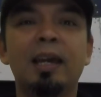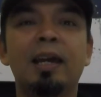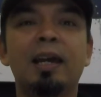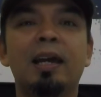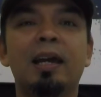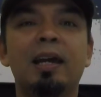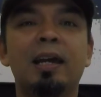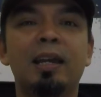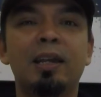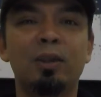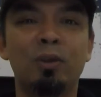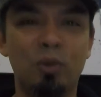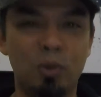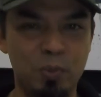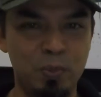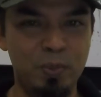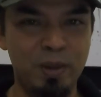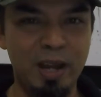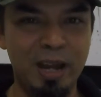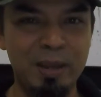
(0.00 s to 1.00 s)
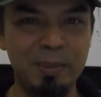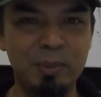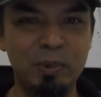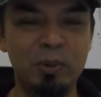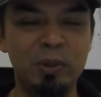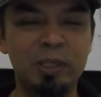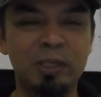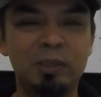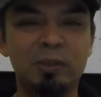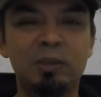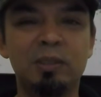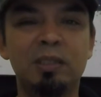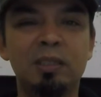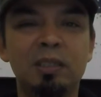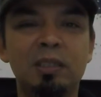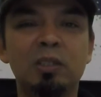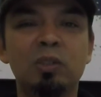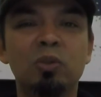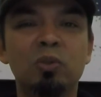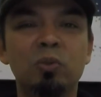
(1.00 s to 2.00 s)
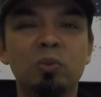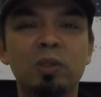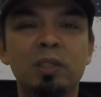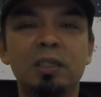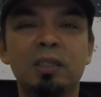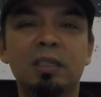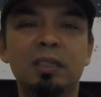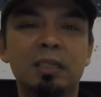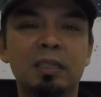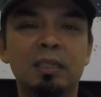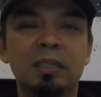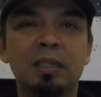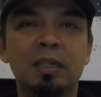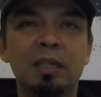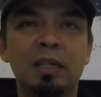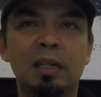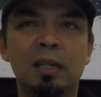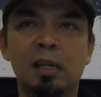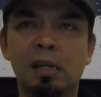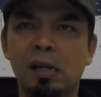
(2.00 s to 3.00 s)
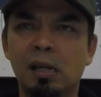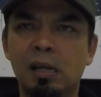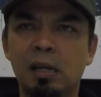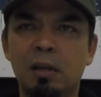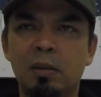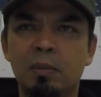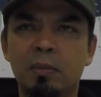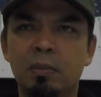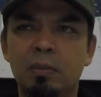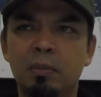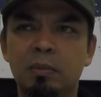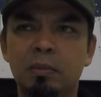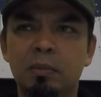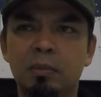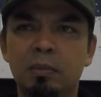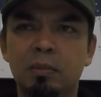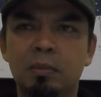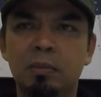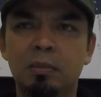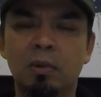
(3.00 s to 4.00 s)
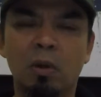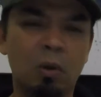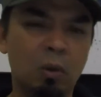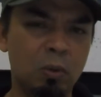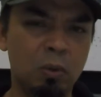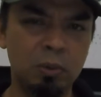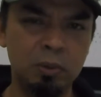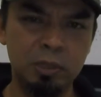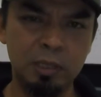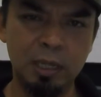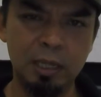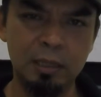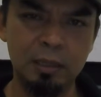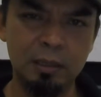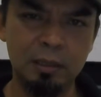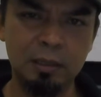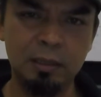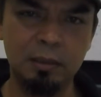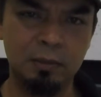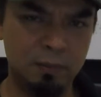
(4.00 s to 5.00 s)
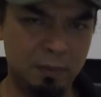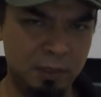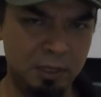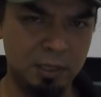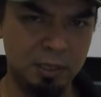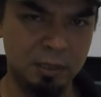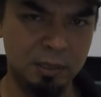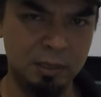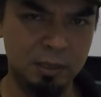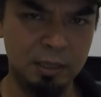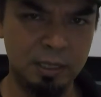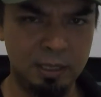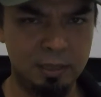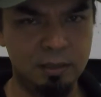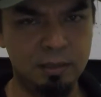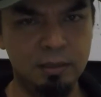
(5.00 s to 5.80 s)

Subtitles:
I hope I'm going to see you in Hong Kong Scale Invasion. Is it?